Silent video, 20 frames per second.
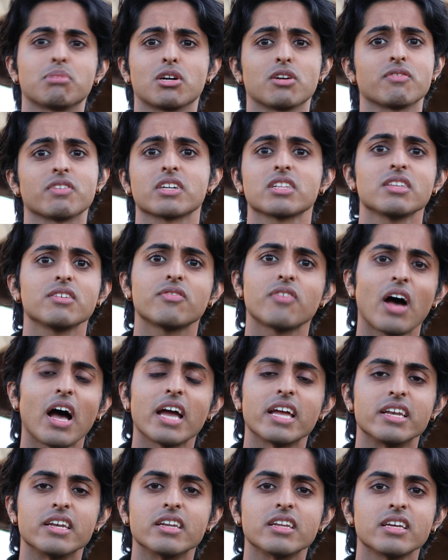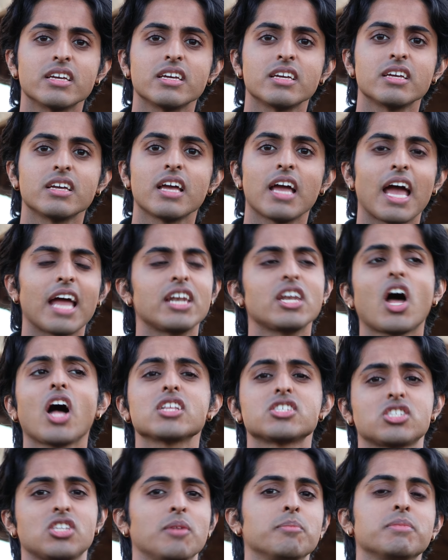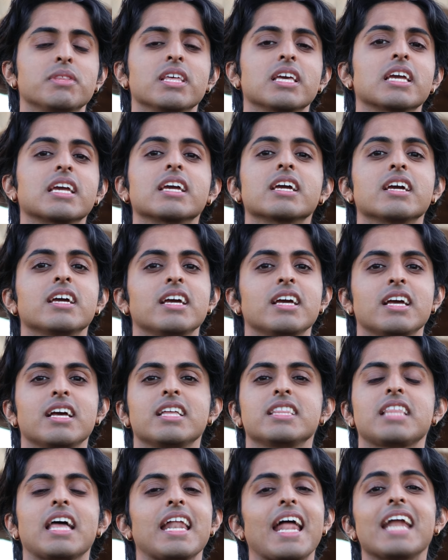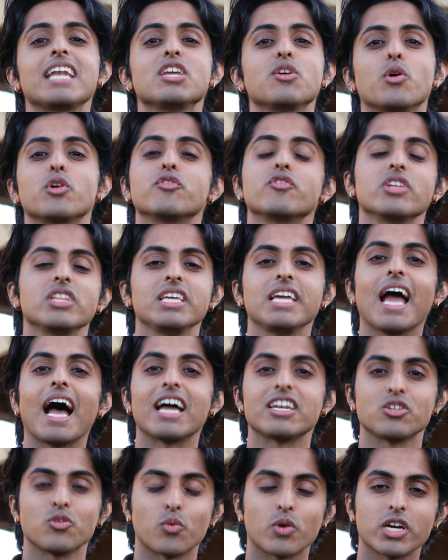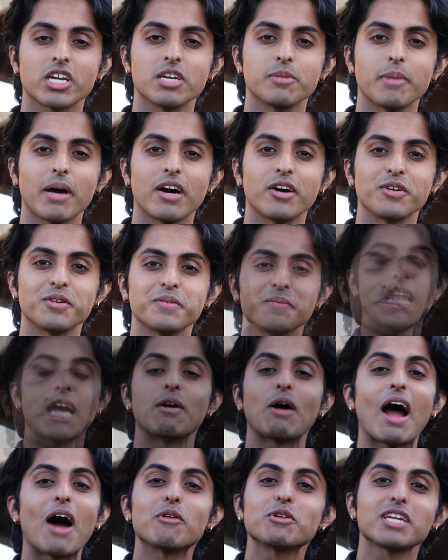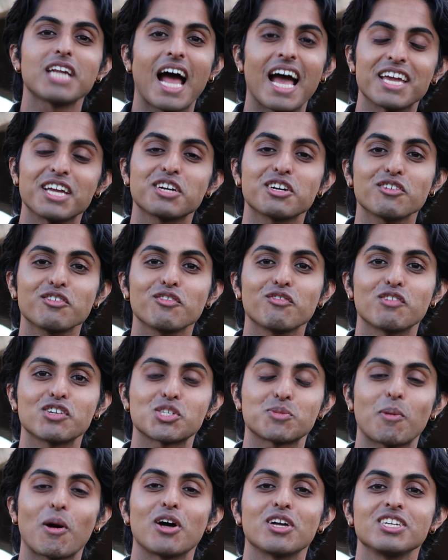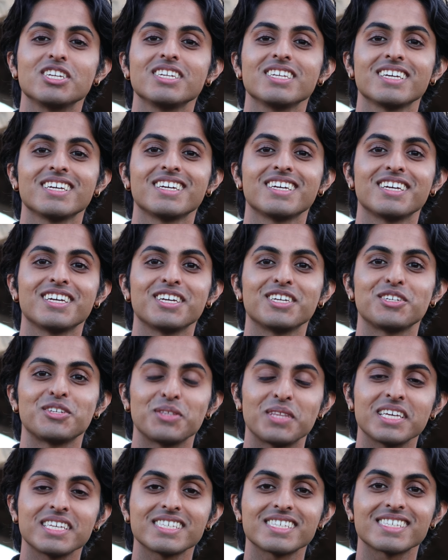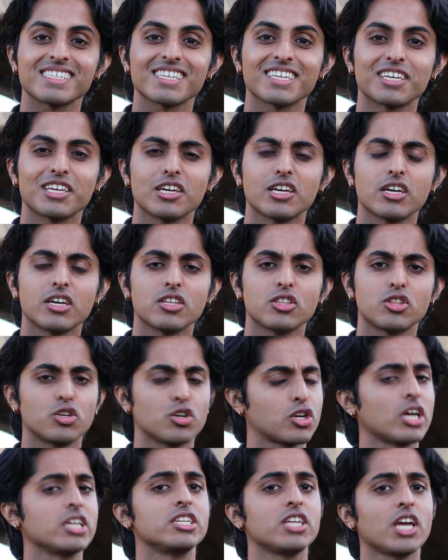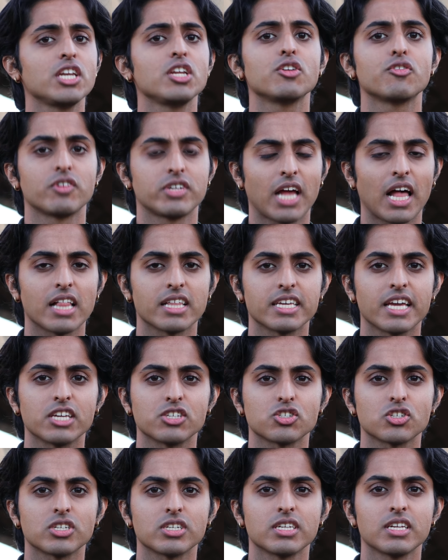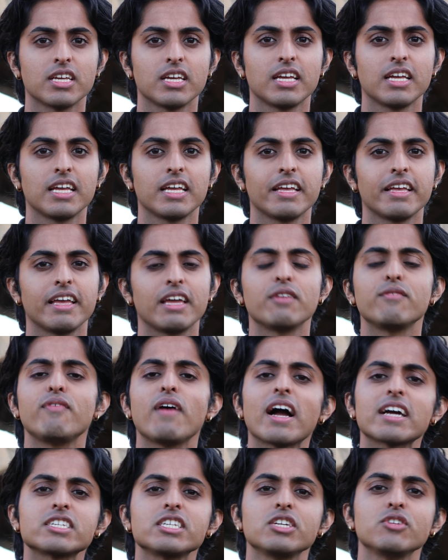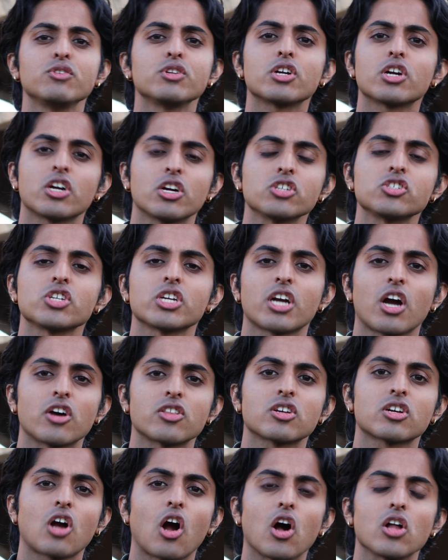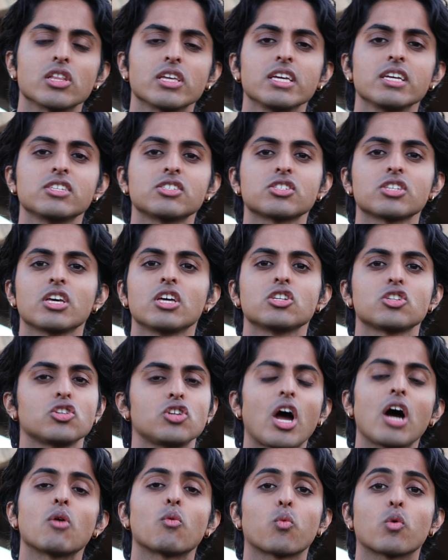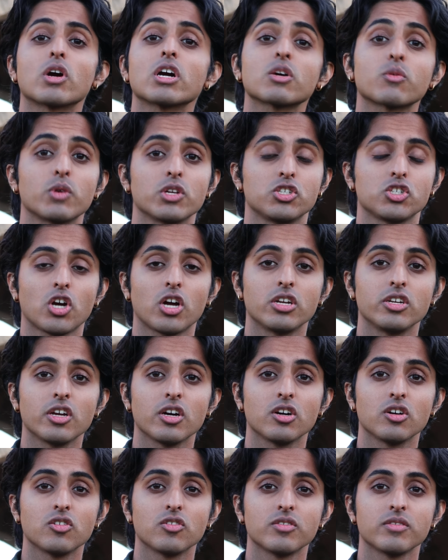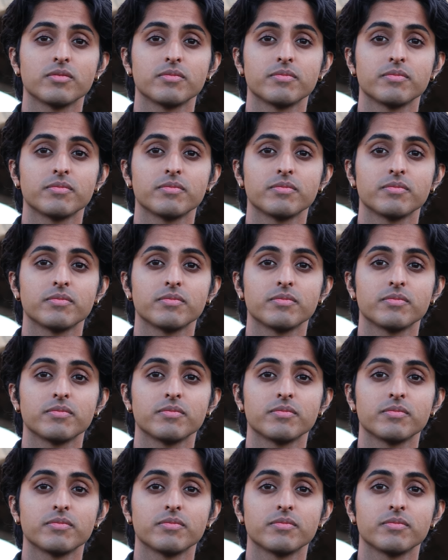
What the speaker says: perfectly fine, and not something that anyone really had to worry about. Now, how did Iyer respond to this? Through continued retaliation. In fact, even urging other colleagues to not work with John Doe.